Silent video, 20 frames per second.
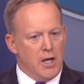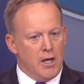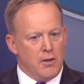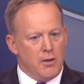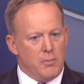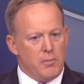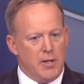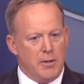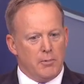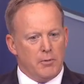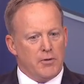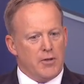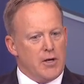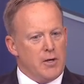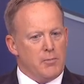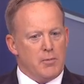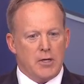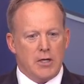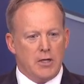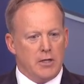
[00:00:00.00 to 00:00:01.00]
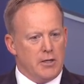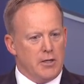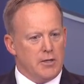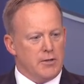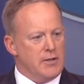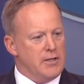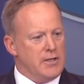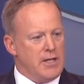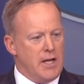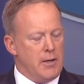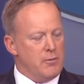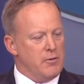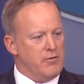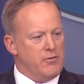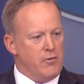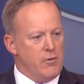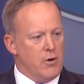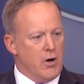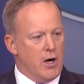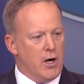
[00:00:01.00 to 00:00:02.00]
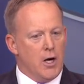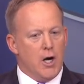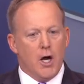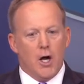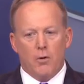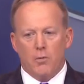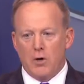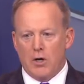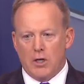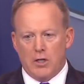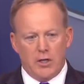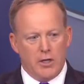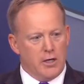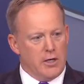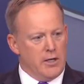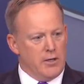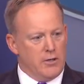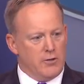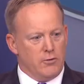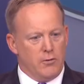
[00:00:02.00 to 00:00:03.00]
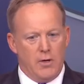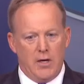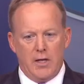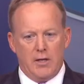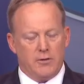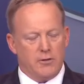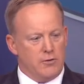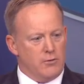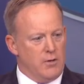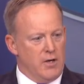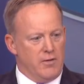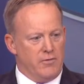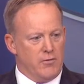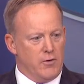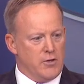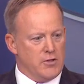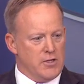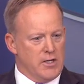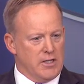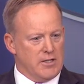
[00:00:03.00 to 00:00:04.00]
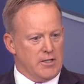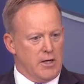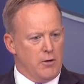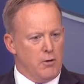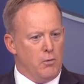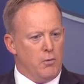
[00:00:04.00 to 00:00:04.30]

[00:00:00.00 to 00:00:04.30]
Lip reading: the people that had been cleared the day before were cleared on the 20th, the 21st, and et cetera.